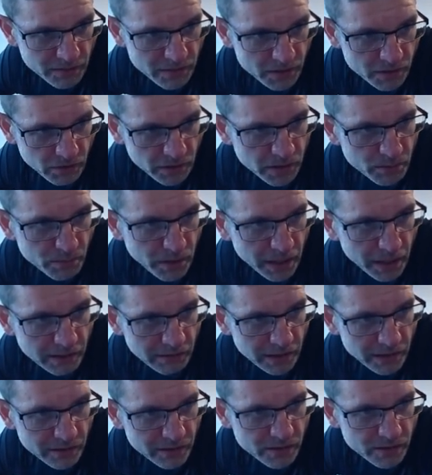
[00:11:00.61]
solid
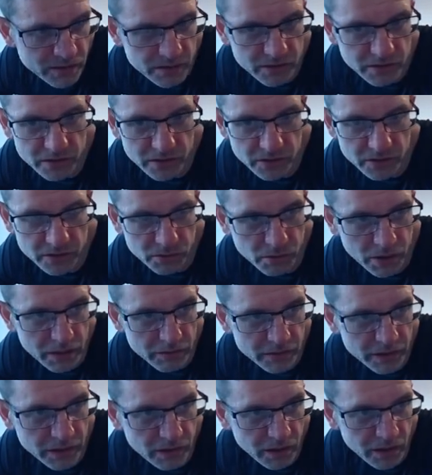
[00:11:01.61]
backgrounds, do whatever
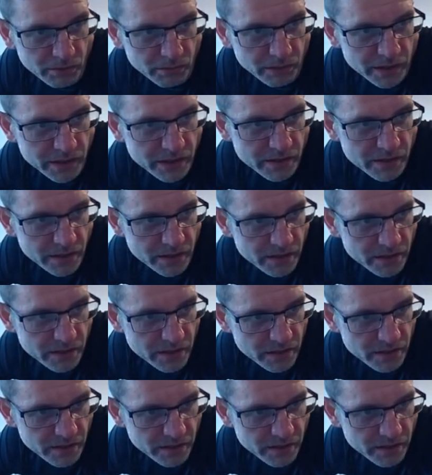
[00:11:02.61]
you like with this. It's just